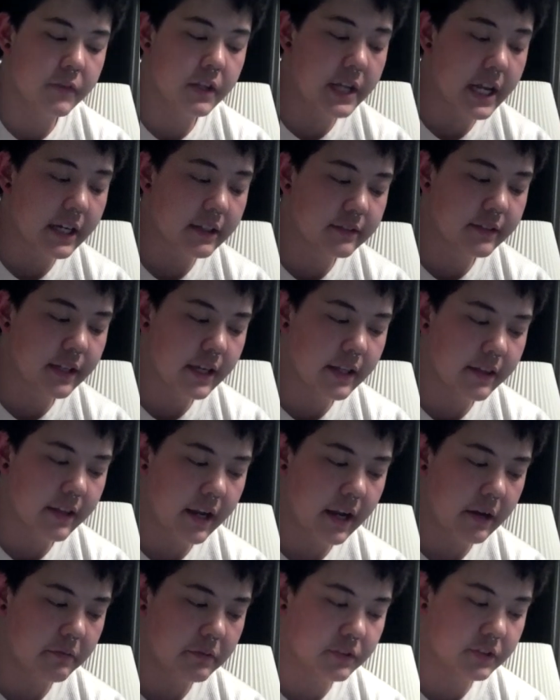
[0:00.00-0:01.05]
The next thing
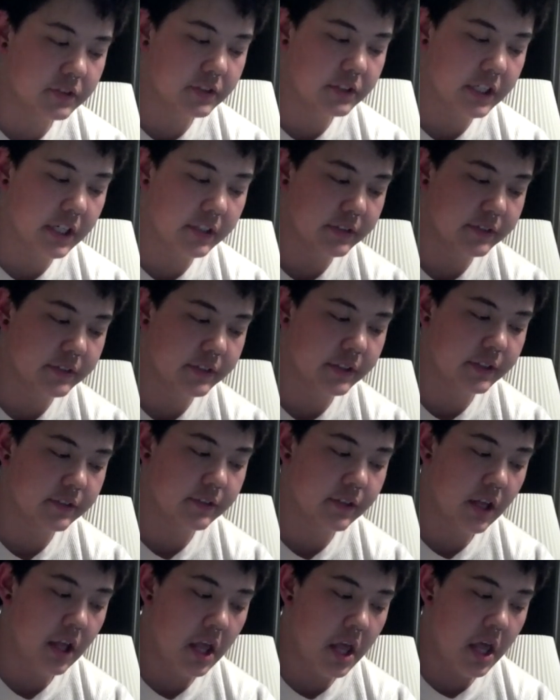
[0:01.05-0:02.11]
that I would suggest
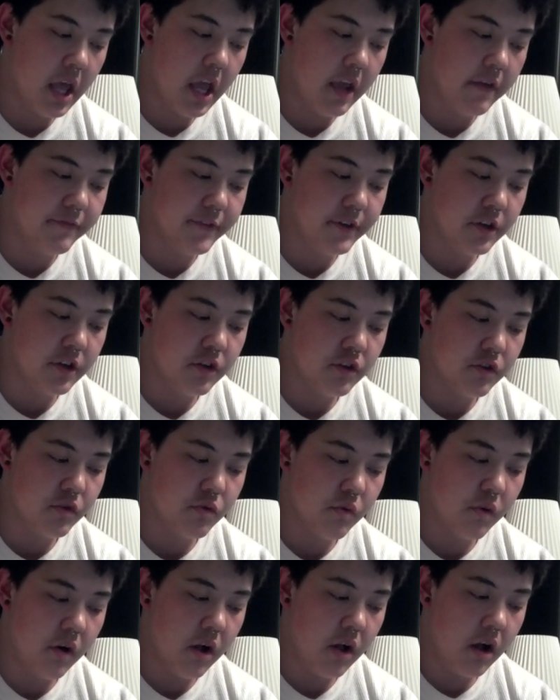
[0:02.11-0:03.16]
is, if
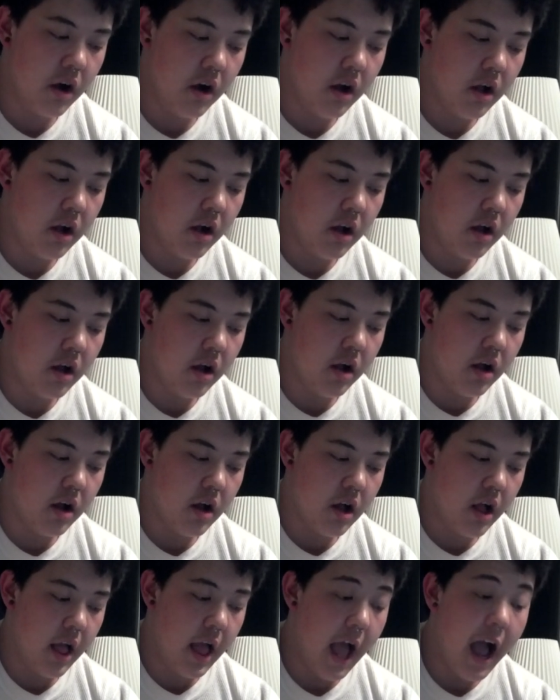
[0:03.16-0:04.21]
you
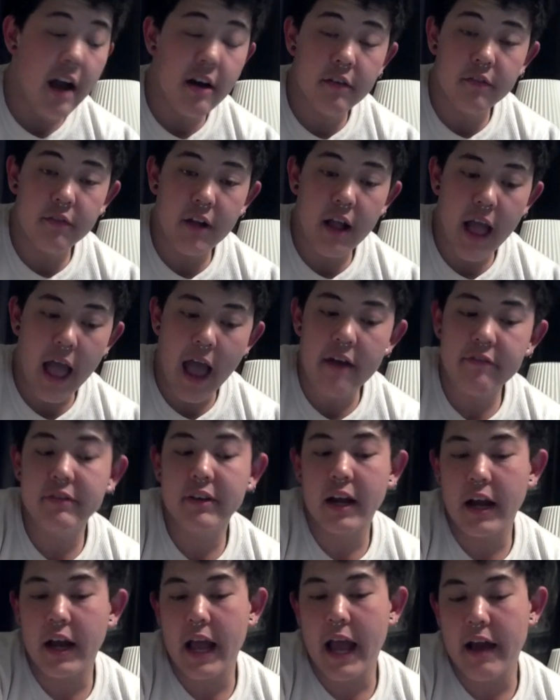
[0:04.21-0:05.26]
have
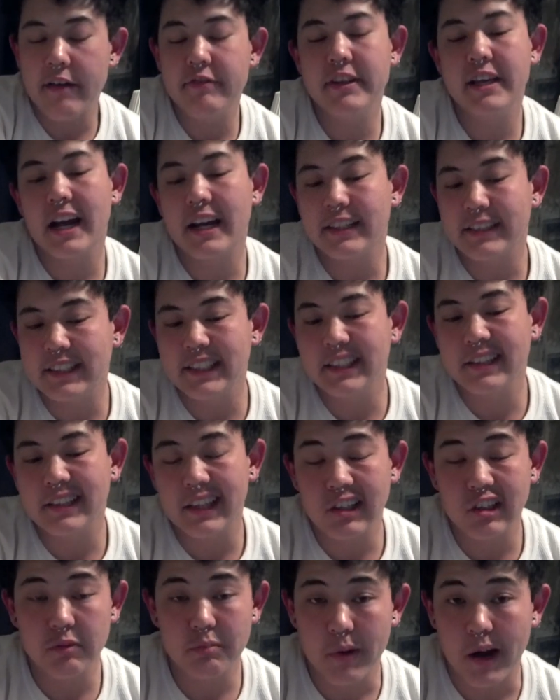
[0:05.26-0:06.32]
the idea
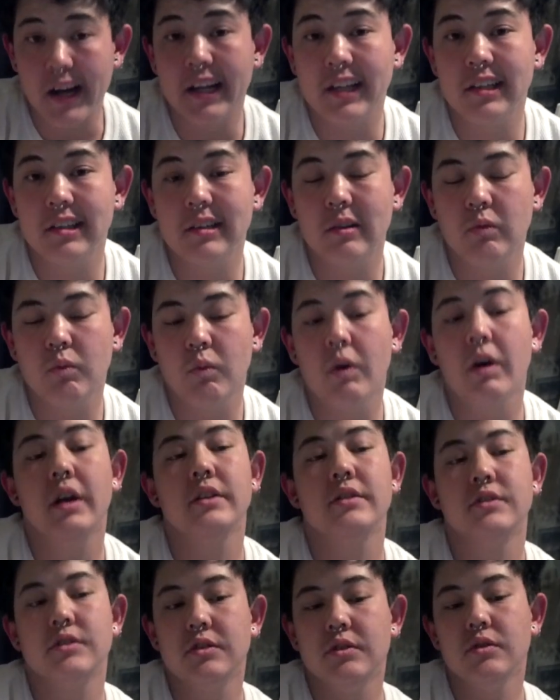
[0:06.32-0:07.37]
that you might
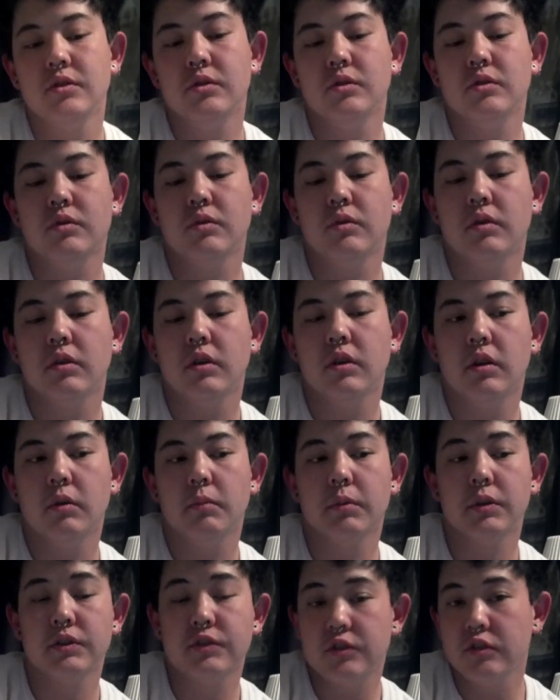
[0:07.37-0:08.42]
want to
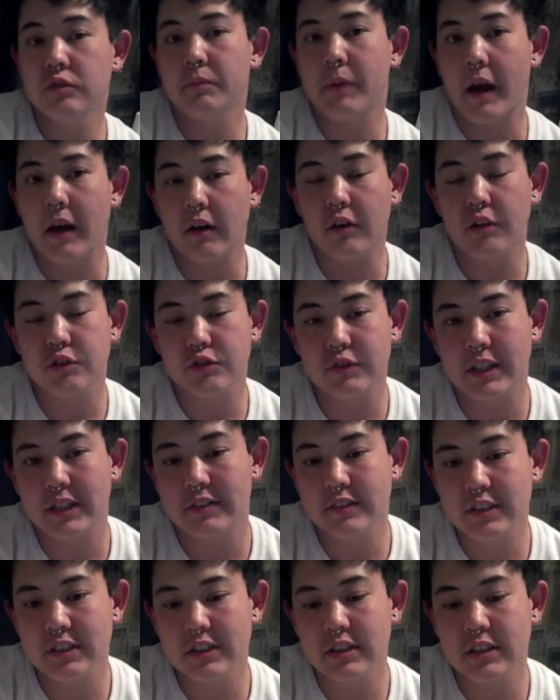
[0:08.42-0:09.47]
pursue medical
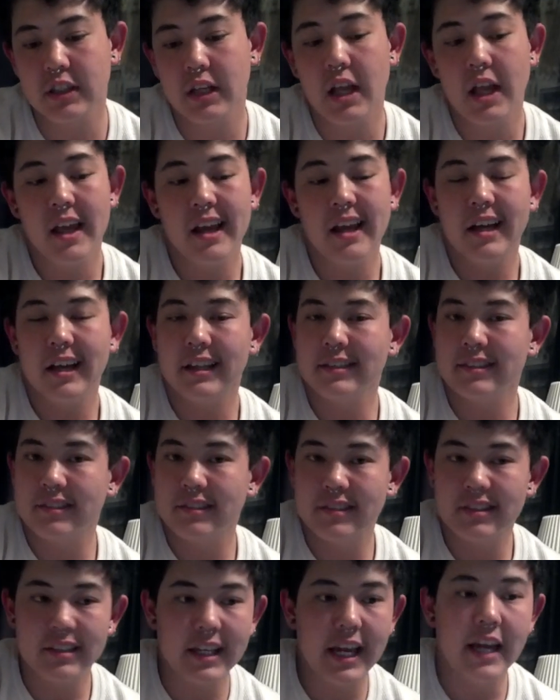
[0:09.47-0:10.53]
transition, is
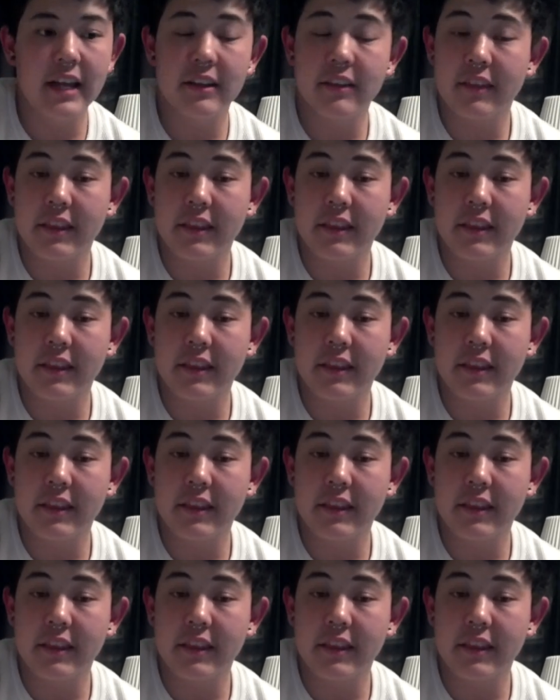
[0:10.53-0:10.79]
to get